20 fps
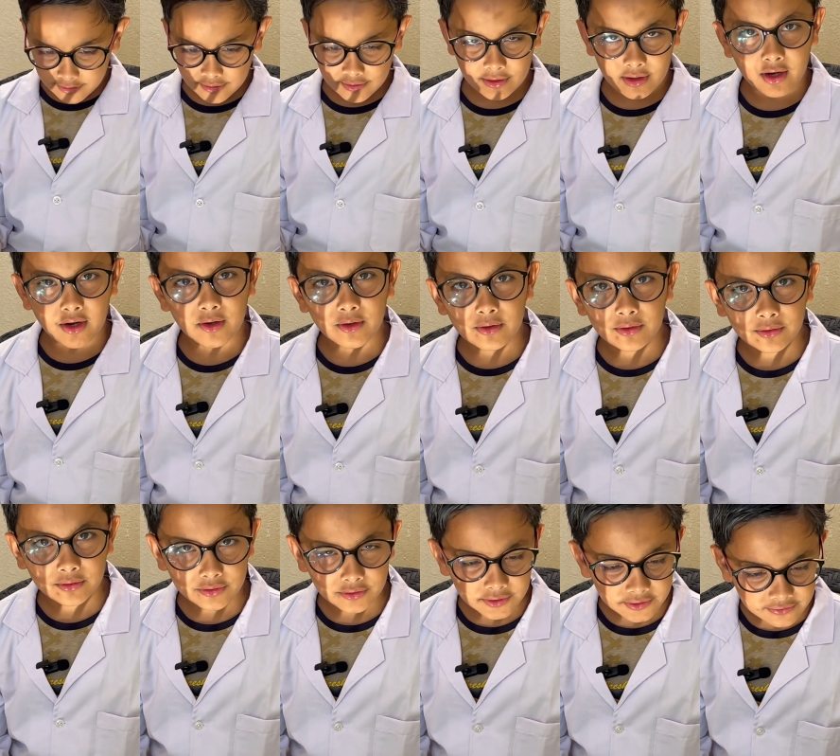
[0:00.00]

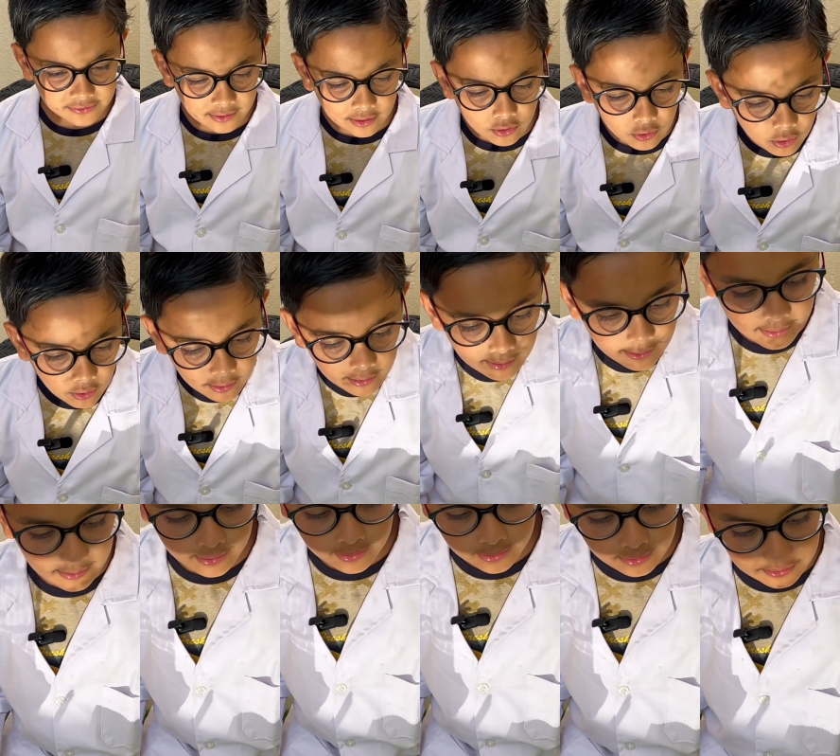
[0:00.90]
Now these
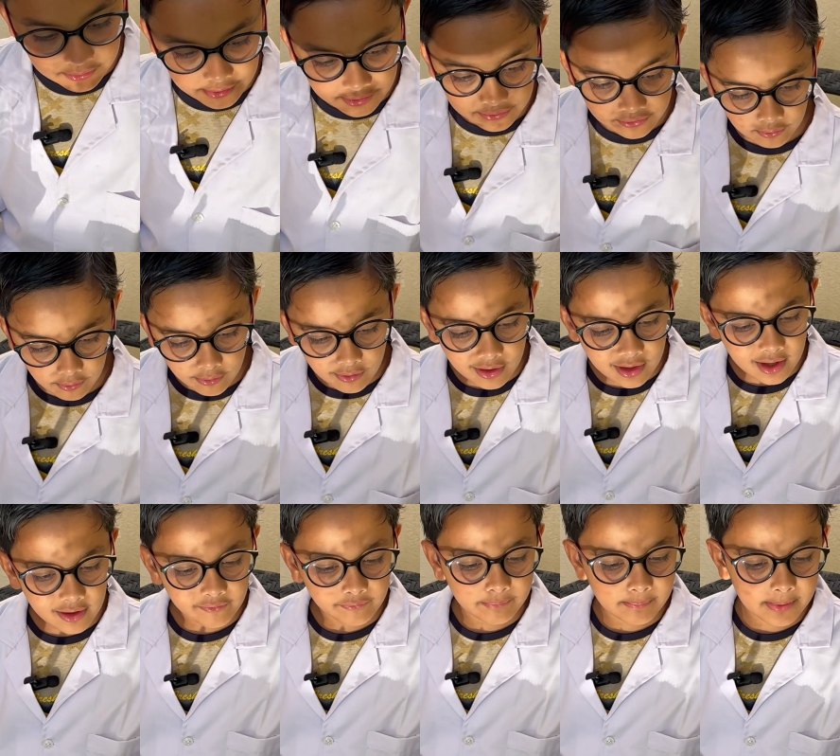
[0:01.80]
all
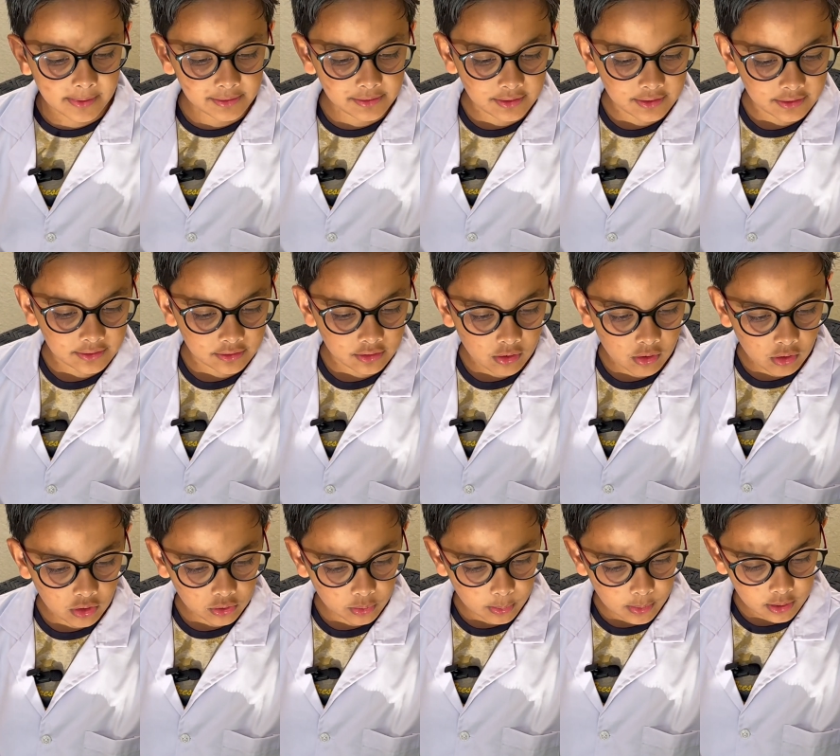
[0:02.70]
have been in
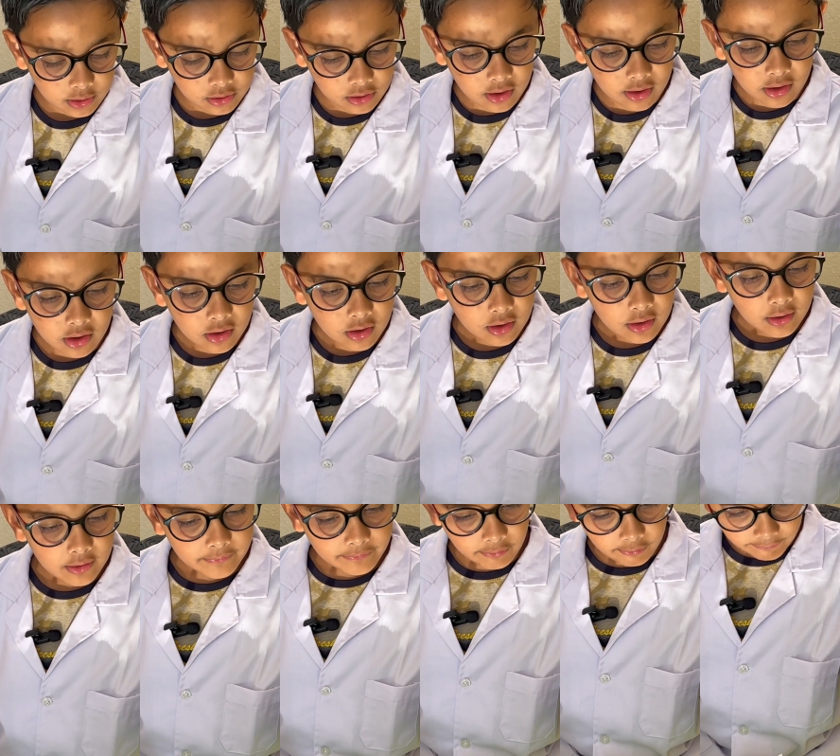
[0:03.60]
hot water
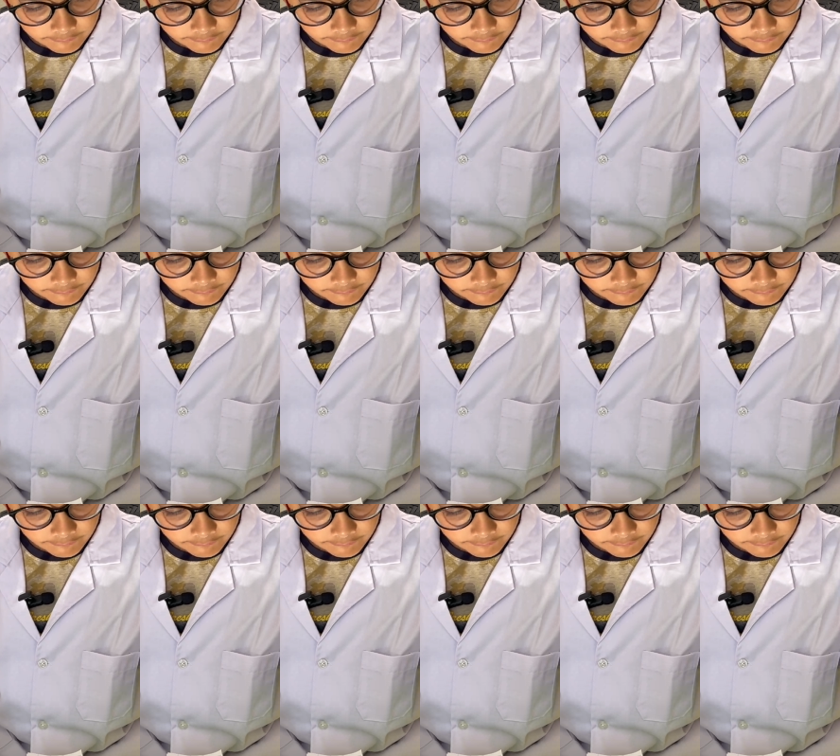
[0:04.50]
for